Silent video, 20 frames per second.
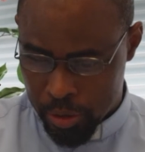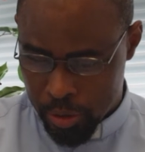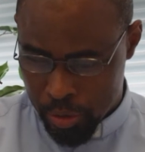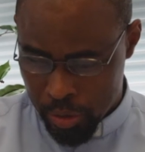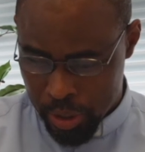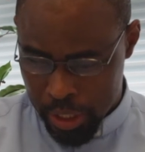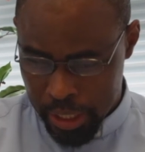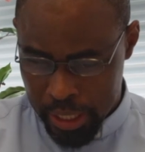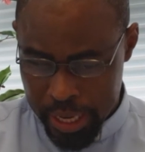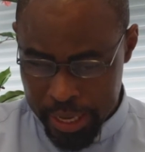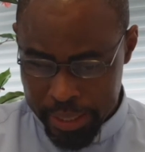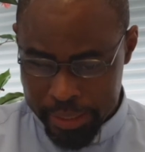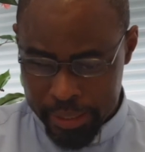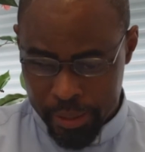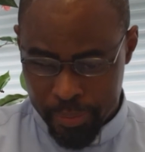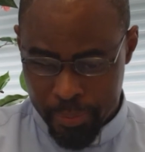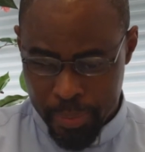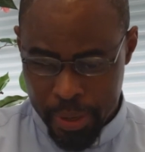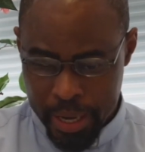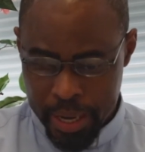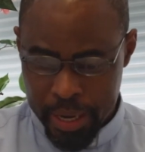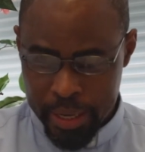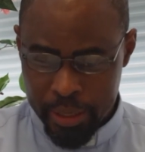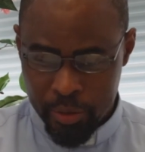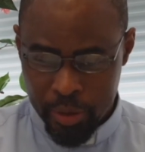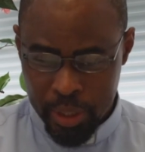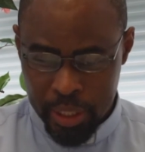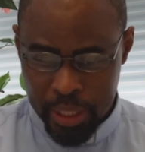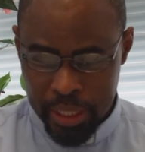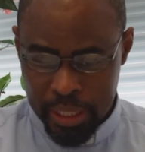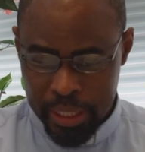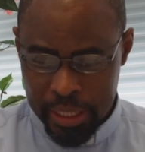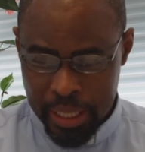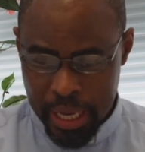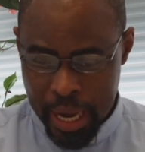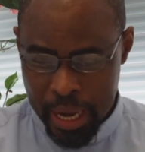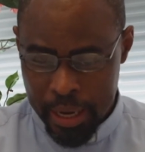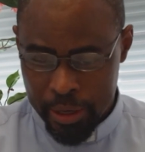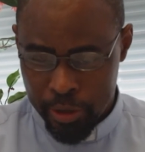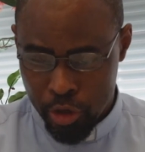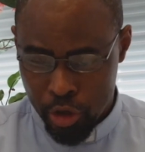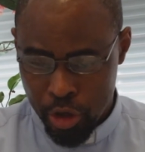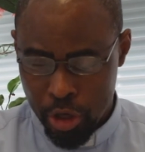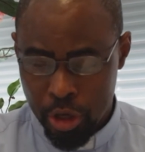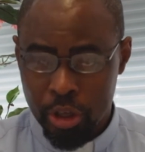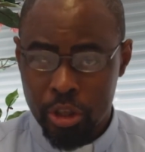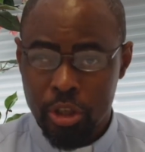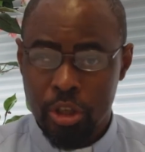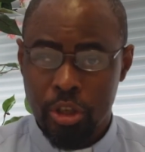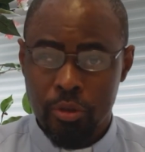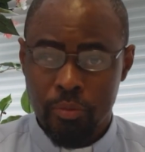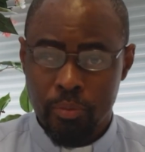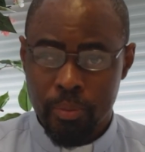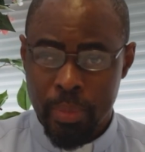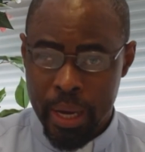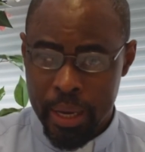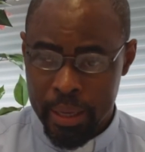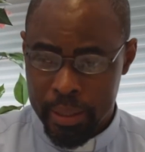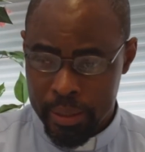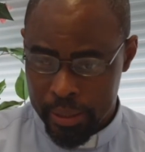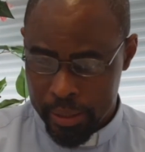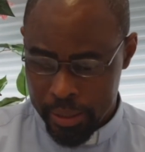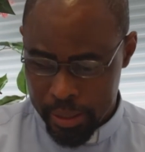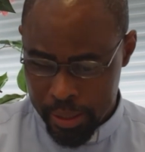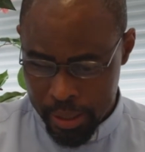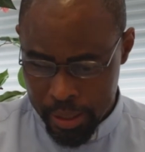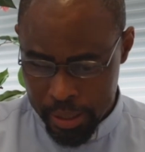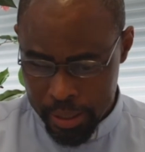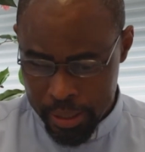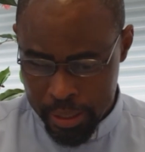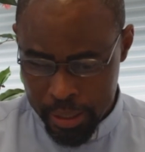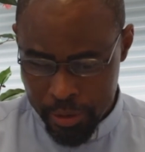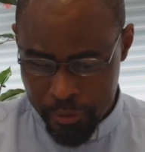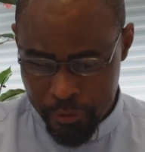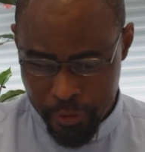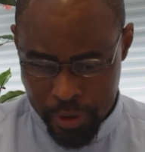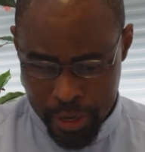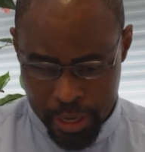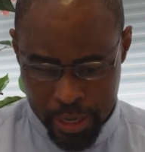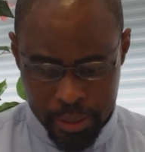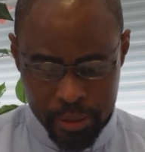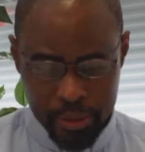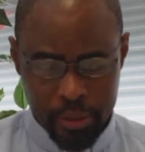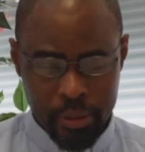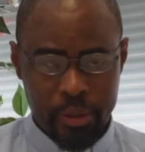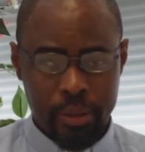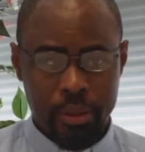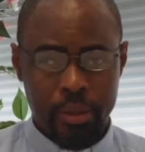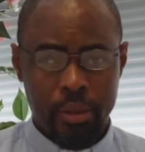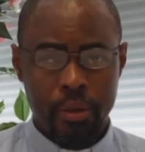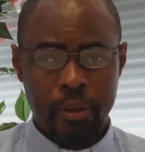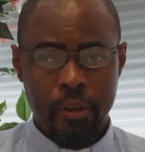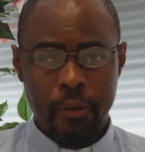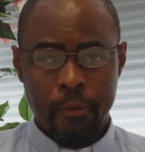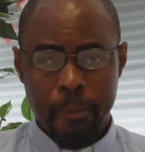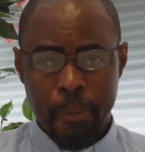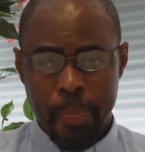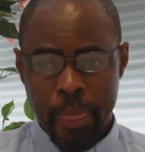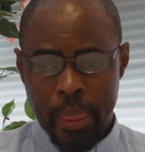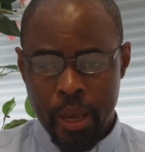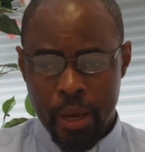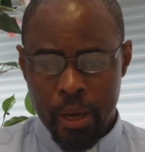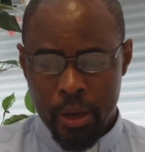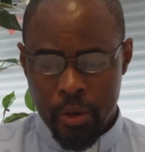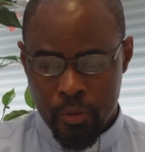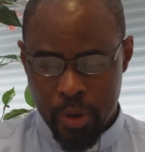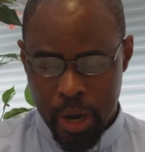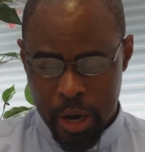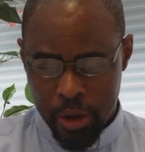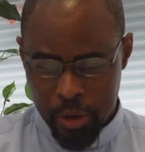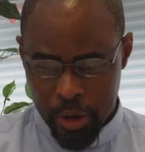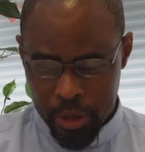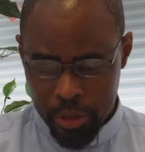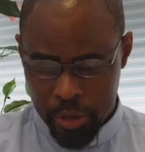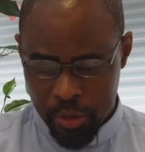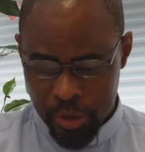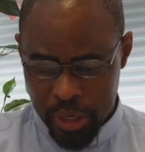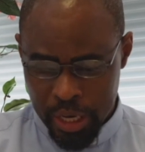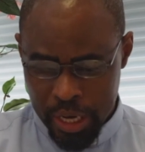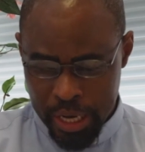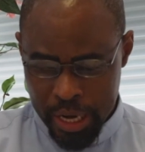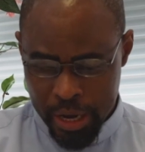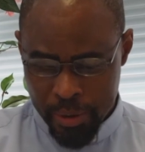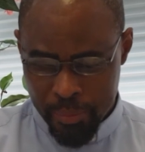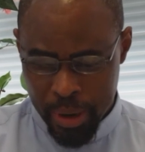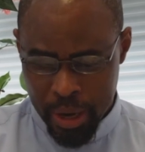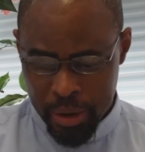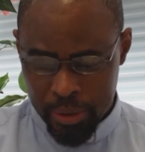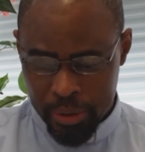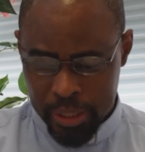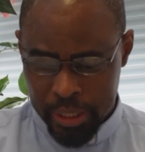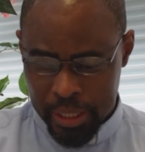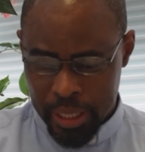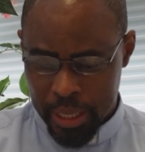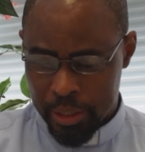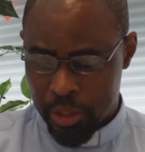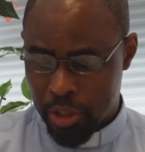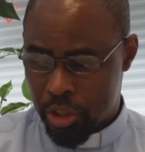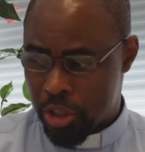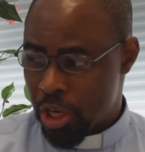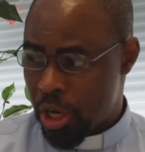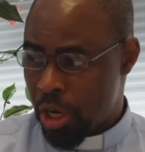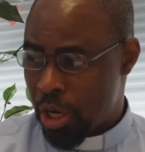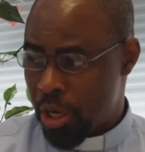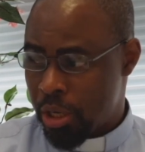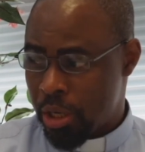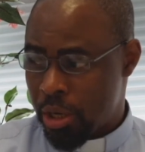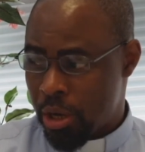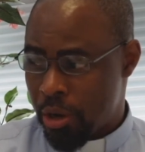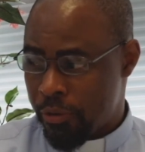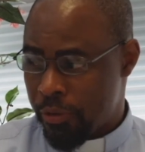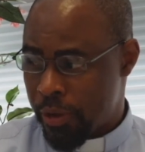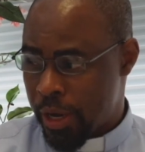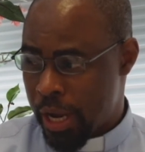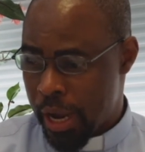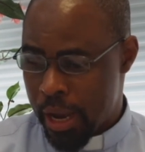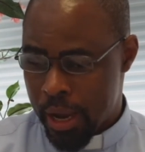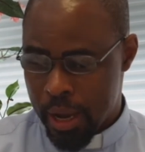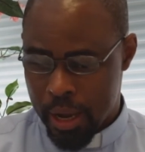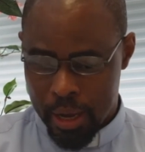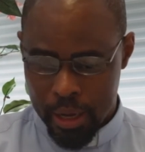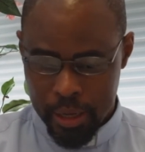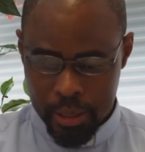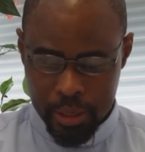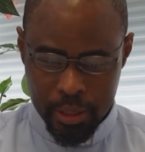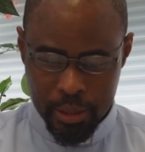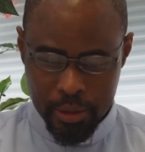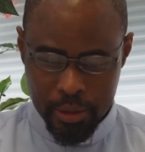to the next page, which is Our Church Makes a Difference. We are going to learn about St. John of God.